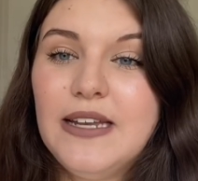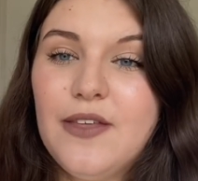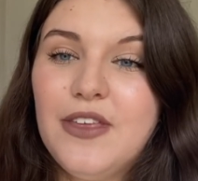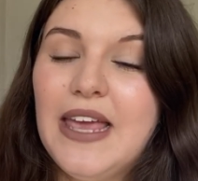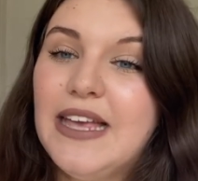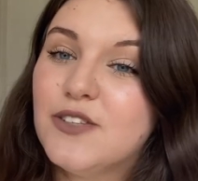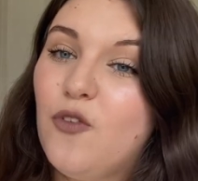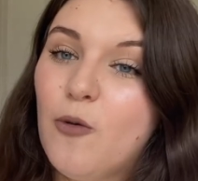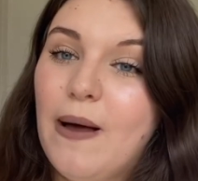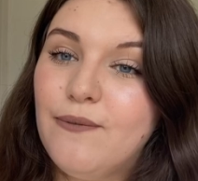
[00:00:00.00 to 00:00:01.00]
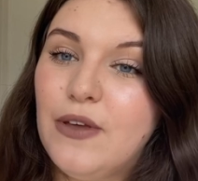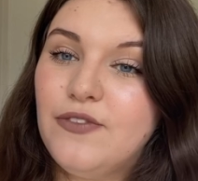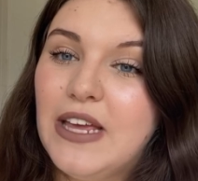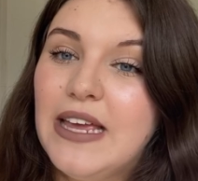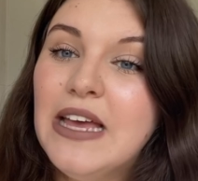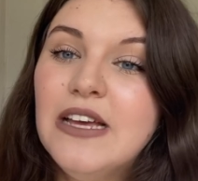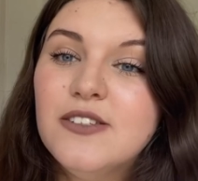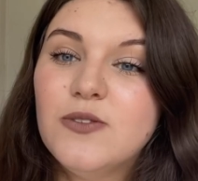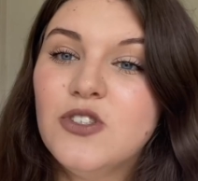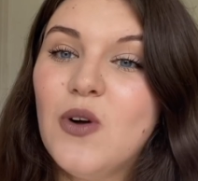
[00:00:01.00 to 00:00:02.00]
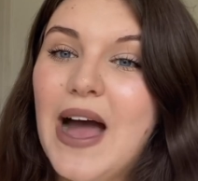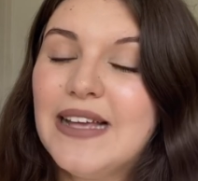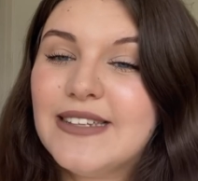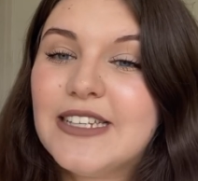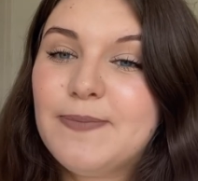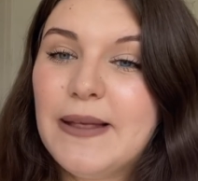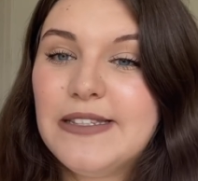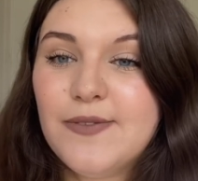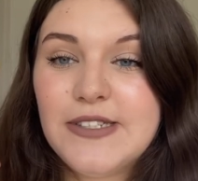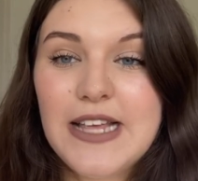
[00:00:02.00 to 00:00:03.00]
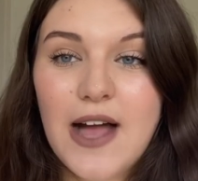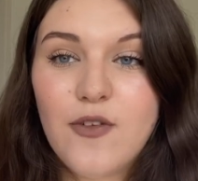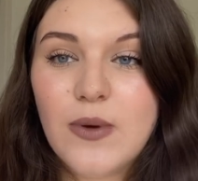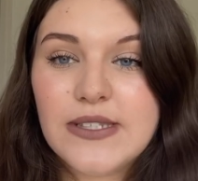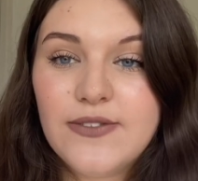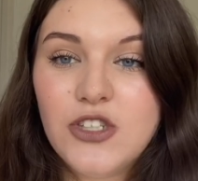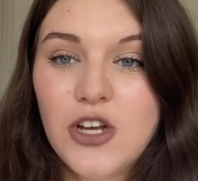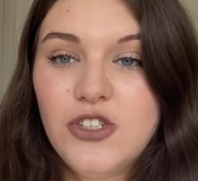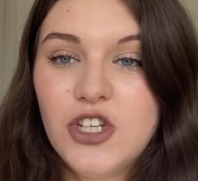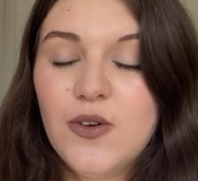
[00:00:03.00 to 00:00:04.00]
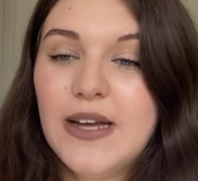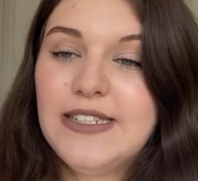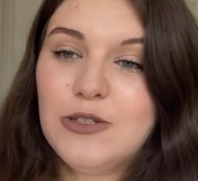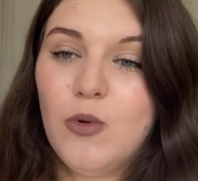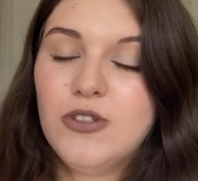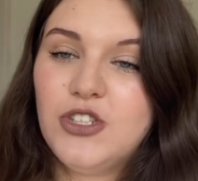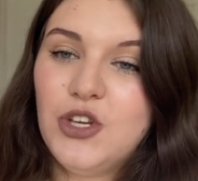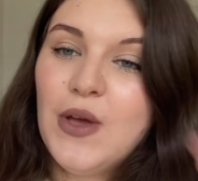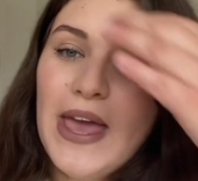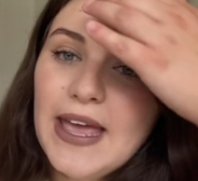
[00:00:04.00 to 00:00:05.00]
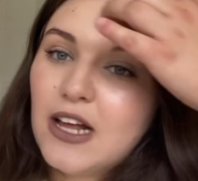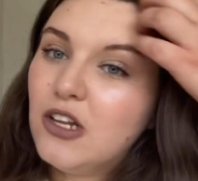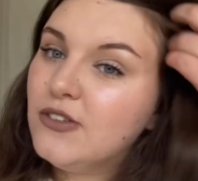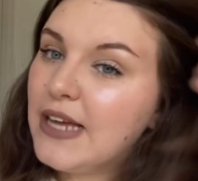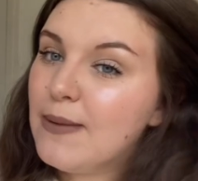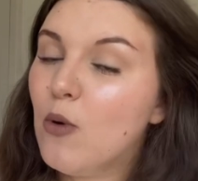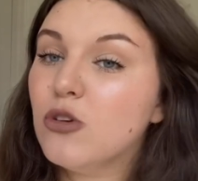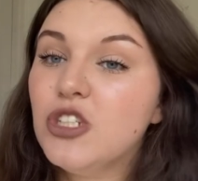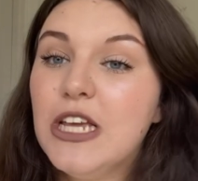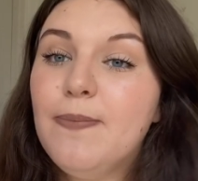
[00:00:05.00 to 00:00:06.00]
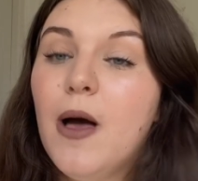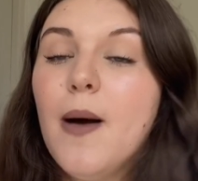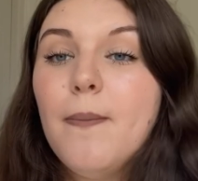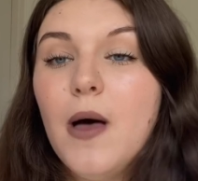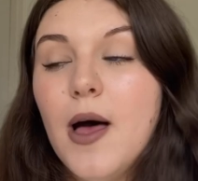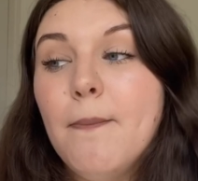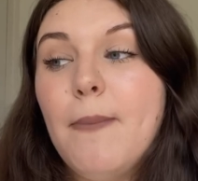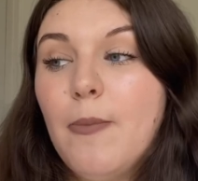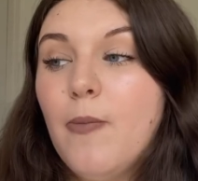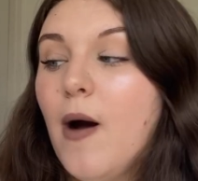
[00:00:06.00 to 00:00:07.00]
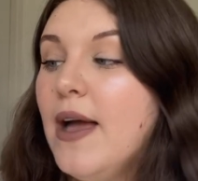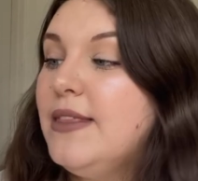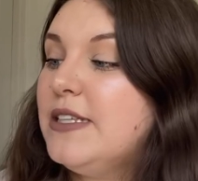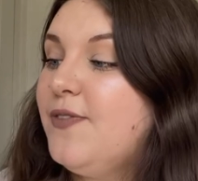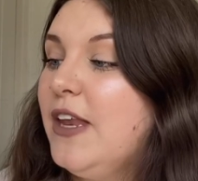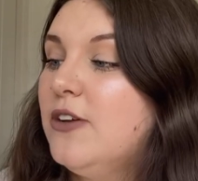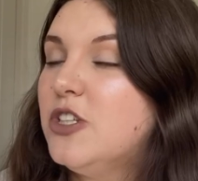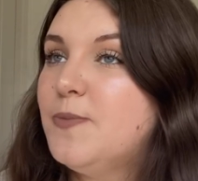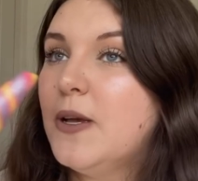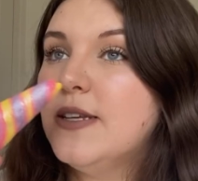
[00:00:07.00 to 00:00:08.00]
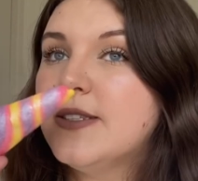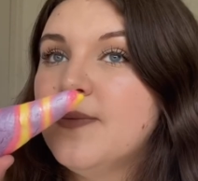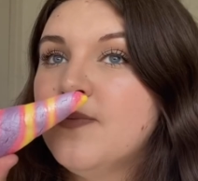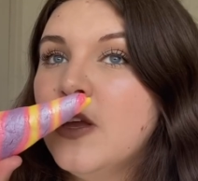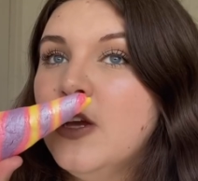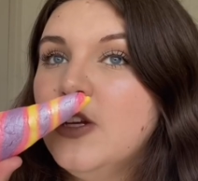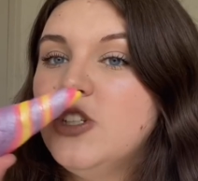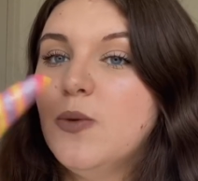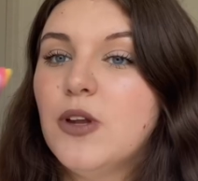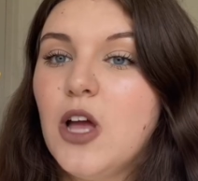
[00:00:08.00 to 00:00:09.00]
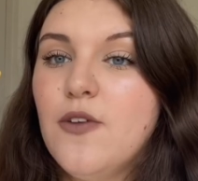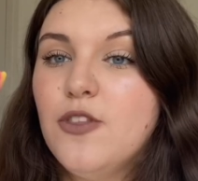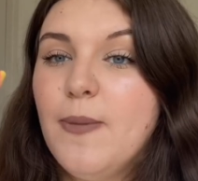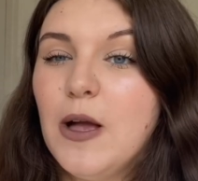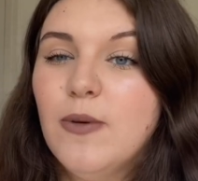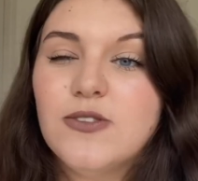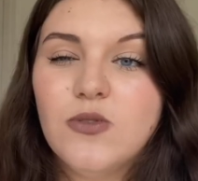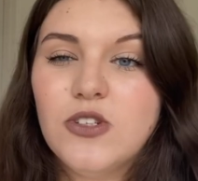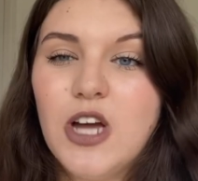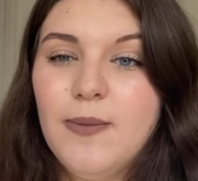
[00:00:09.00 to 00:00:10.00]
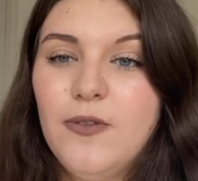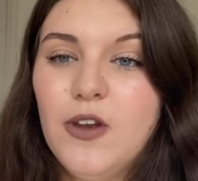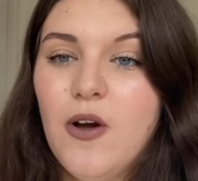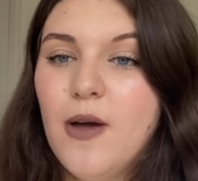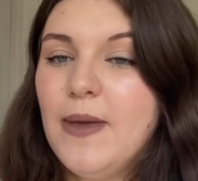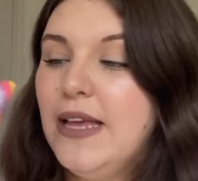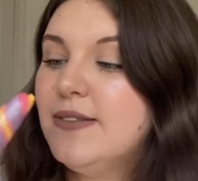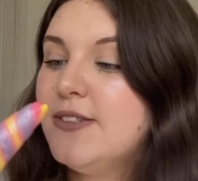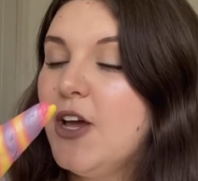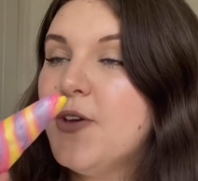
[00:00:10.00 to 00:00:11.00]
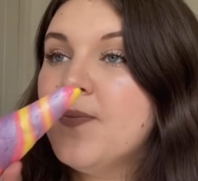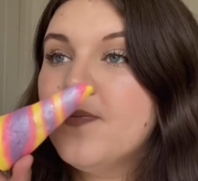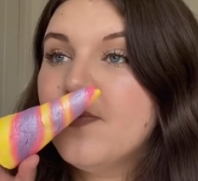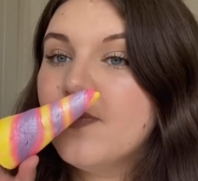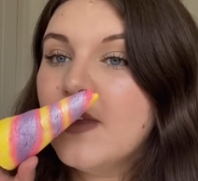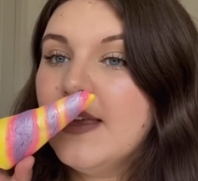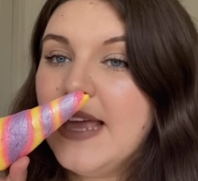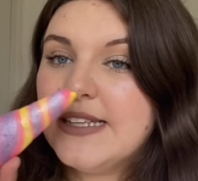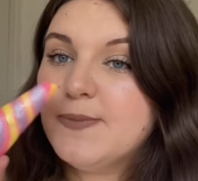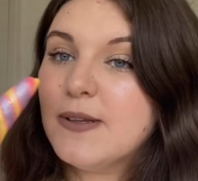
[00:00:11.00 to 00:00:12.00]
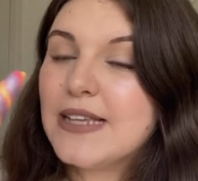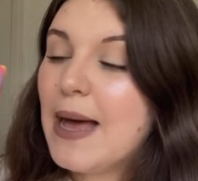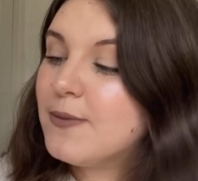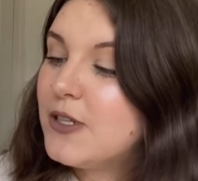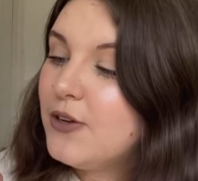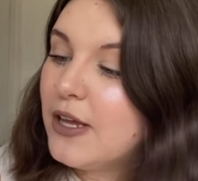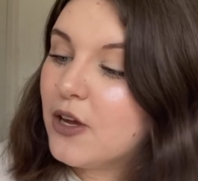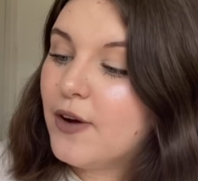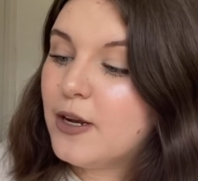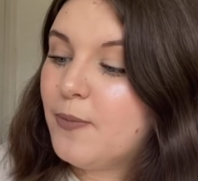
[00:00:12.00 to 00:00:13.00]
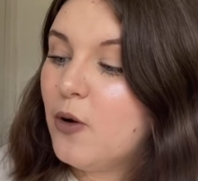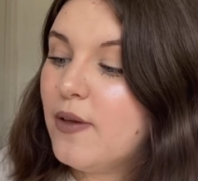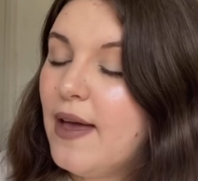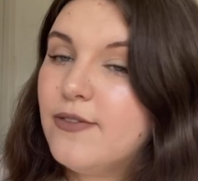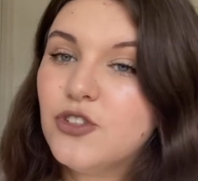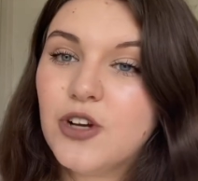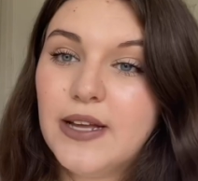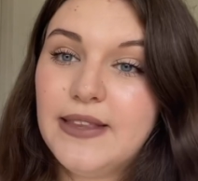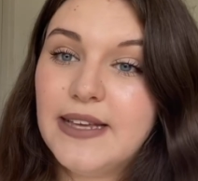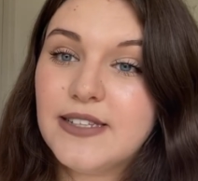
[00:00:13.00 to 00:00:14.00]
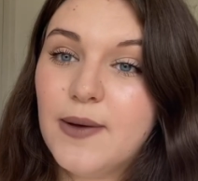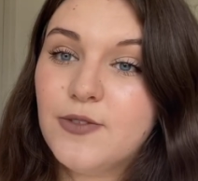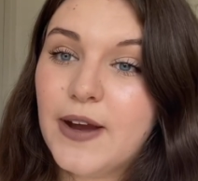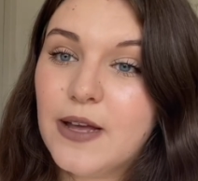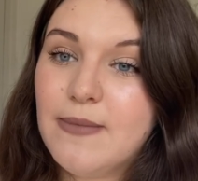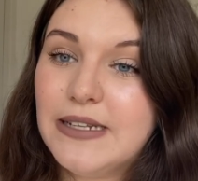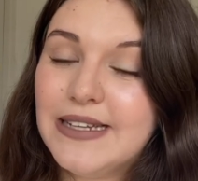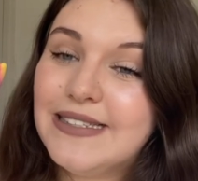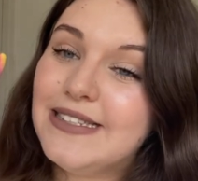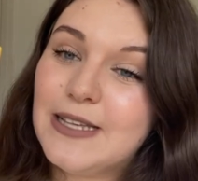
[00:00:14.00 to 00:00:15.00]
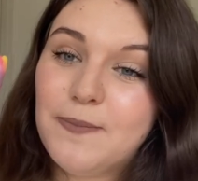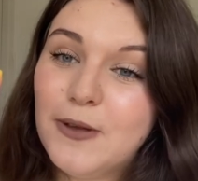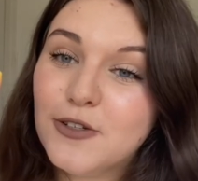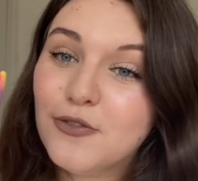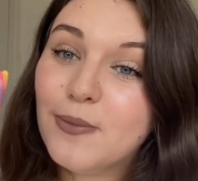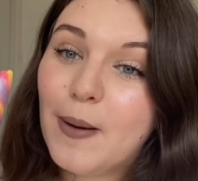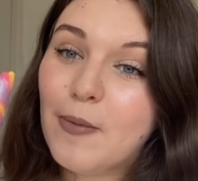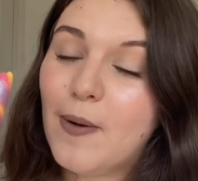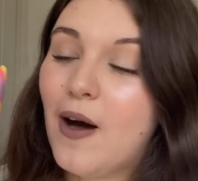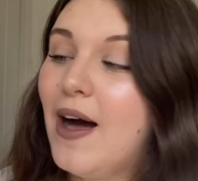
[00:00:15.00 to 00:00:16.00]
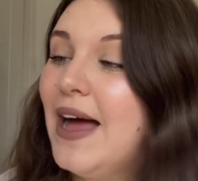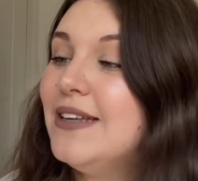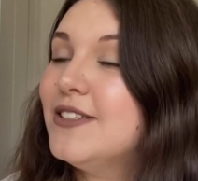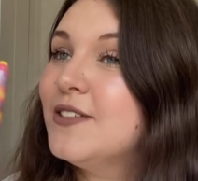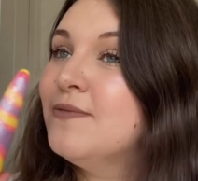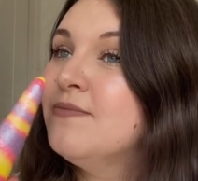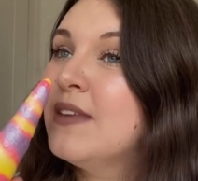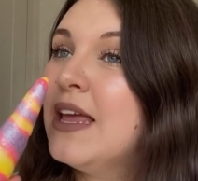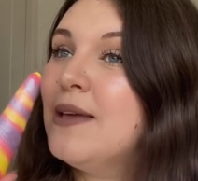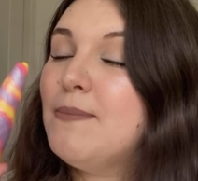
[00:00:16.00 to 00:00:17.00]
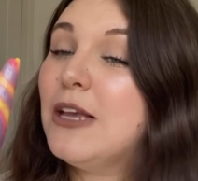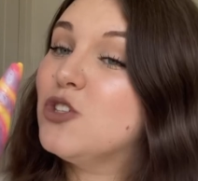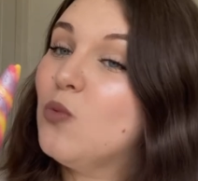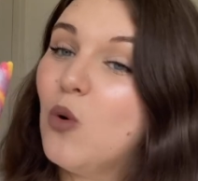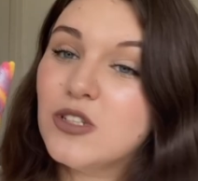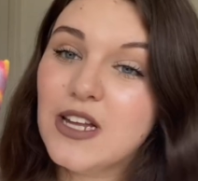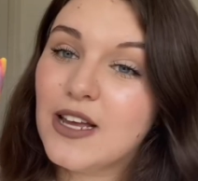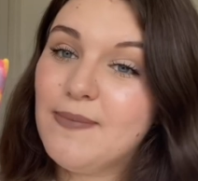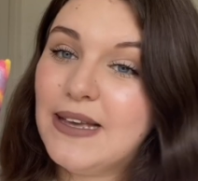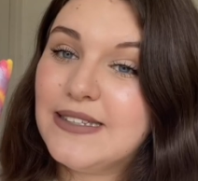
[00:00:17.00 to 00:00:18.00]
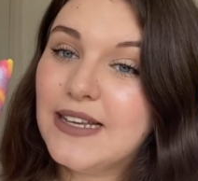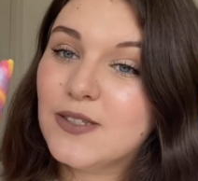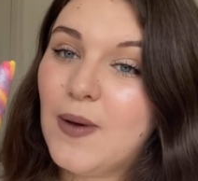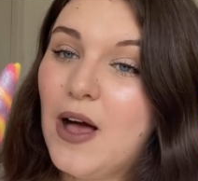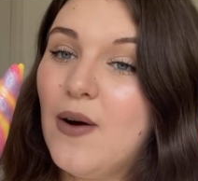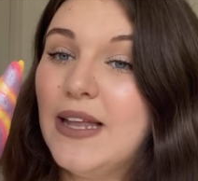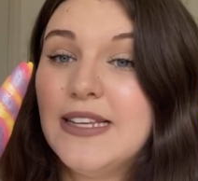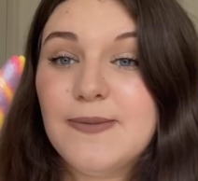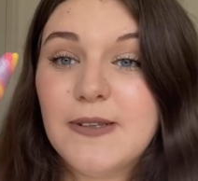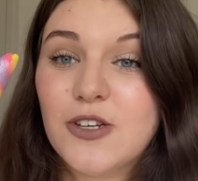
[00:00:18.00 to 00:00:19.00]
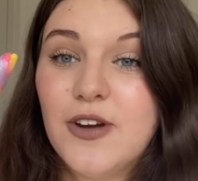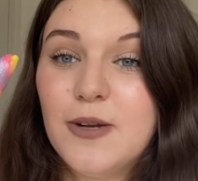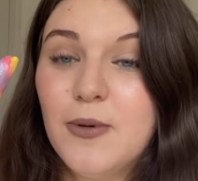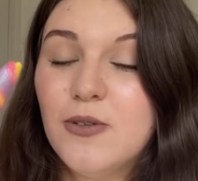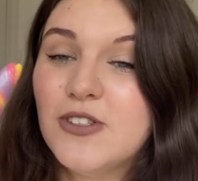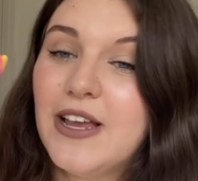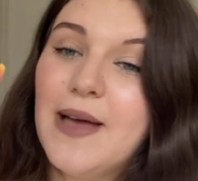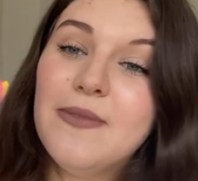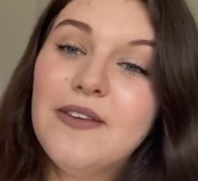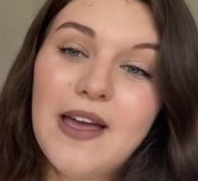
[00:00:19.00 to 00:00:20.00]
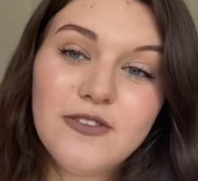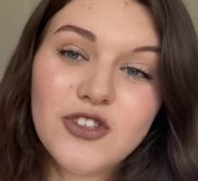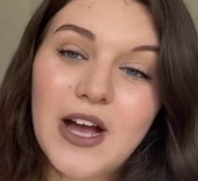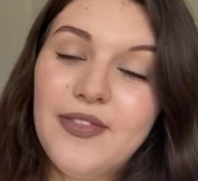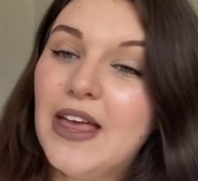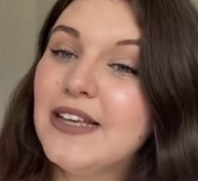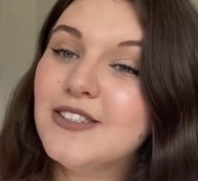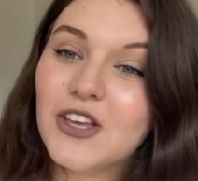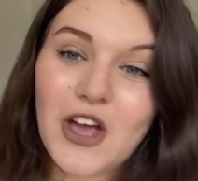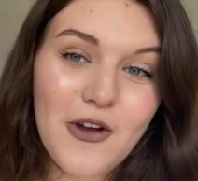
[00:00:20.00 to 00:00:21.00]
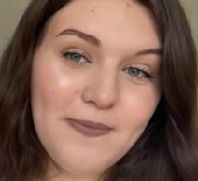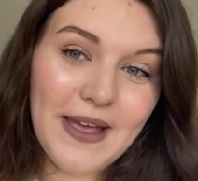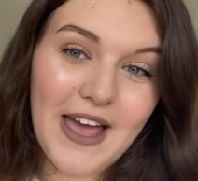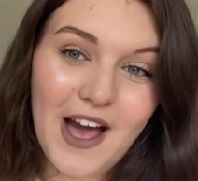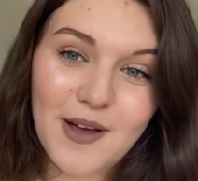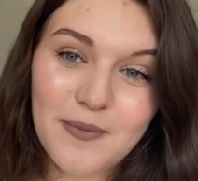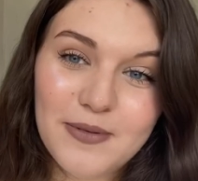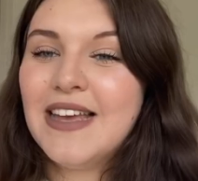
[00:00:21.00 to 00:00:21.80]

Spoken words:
I think it is £4.50, so it's not as expensive as the other ones I've showed you. I did want to include a more cheaper bubble bar in this video just because you don't want to go for the bigger ones all the time, if you know what I mean. So yeah, it smells absolutely incredible. If you haven't tried this, I would recommend it, as it's a beautiful bubble bar and makes your water look amazing as well, and it smells incredible. So yeah, if you haven't tried this, go and pick it up.